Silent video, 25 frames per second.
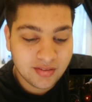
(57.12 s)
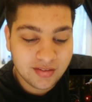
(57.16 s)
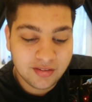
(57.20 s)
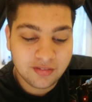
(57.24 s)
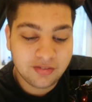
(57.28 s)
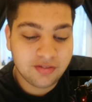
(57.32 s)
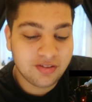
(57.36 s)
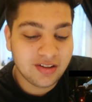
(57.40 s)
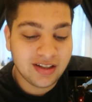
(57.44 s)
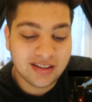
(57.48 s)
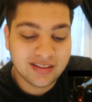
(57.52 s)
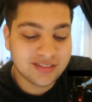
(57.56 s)

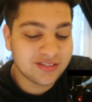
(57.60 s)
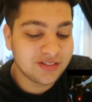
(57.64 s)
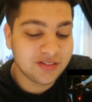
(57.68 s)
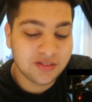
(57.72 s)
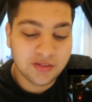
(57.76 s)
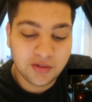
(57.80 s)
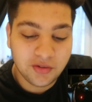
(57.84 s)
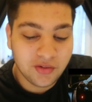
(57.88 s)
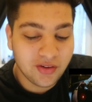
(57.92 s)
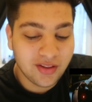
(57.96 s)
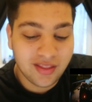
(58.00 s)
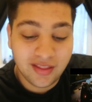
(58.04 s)
The flex
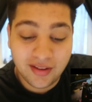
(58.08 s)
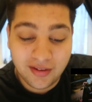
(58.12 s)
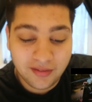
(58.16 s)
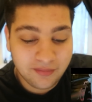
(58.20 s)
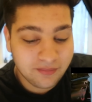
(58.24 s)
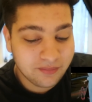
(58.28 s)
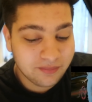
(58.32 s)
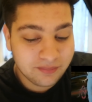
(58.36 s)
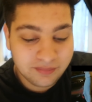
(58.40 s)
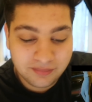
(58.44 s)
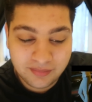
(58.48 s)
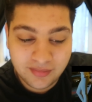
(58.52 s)
is already there.
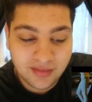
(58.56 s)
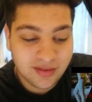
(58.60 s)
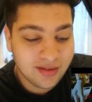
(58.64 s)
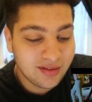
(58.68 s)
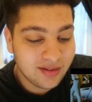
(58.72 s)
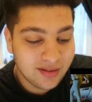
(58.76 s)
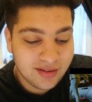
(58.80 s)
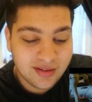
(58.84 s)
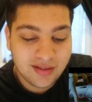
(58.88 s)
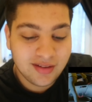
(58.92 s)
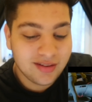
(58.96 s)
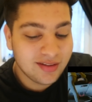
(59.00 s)

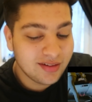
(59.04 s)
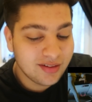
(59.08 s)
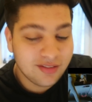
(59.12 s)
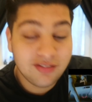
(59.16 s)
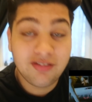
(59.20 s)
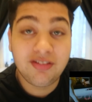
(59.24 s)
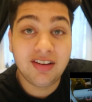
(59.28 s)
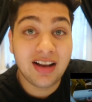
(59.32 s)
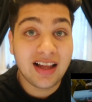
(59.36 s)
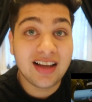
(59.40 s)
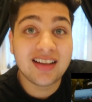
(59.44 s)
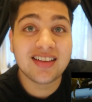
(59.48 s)

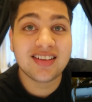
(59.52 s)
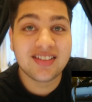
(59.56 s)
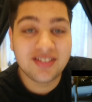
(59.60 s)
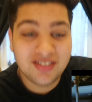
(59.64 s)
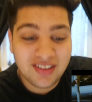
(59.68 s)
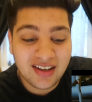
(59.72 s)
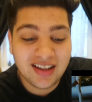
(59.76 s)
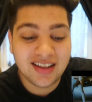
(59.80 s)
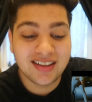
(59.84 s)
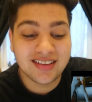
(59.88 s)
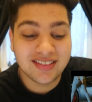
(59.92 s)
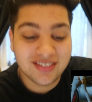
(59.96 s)
Flex,
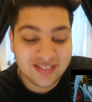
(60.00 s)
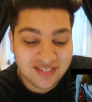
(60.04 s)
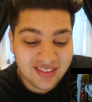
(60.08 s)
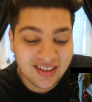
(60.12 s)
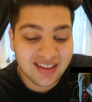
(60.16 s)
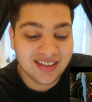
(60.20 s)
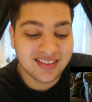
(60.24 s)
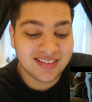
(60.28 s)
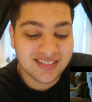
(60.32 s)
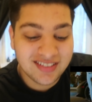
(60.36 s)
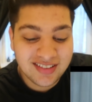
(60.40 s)
flex, flex.